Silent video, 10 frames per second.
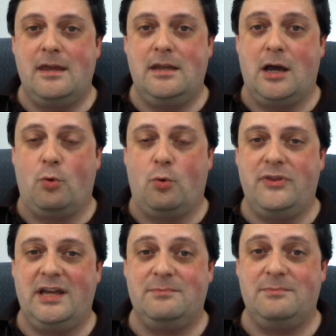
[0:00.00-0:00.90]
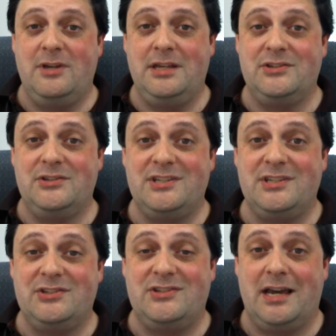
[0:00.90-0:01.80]
Now, what that means
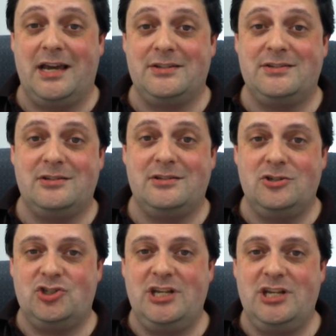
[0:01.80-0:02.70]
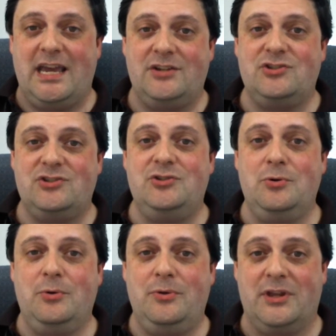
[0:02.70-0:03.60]
is that she had to
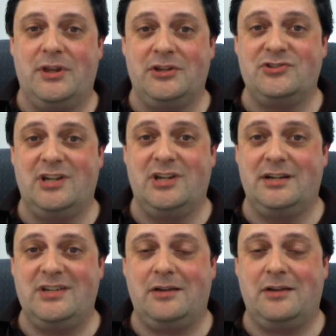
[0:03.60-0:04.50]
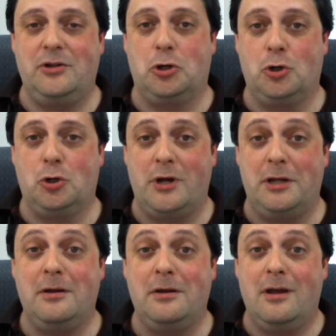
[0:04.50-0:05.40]
do things not exactly her
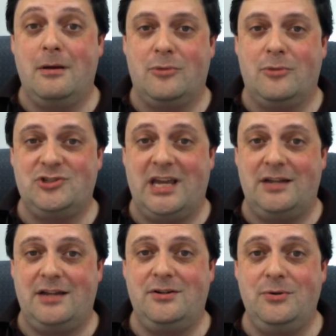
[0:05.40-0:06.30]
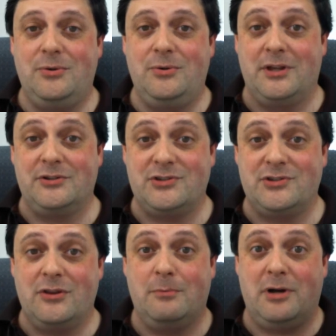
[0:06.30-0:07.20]
way, but she had to do
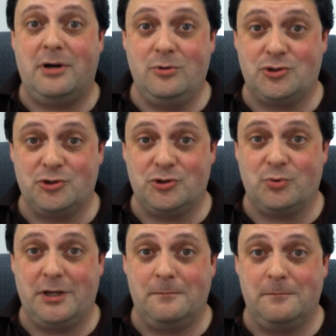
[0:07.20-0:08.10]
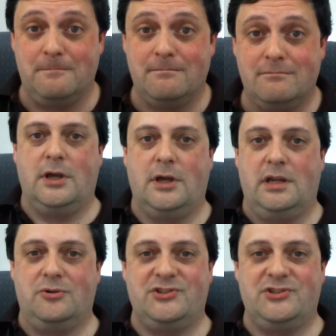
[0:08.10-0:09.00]
things the publisher's way.
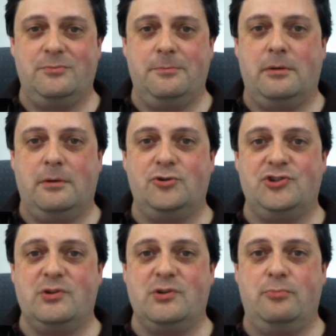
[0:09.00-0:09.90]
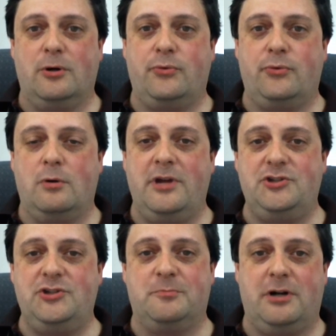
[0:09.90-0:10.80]
Now, when somebody publishes a book through a major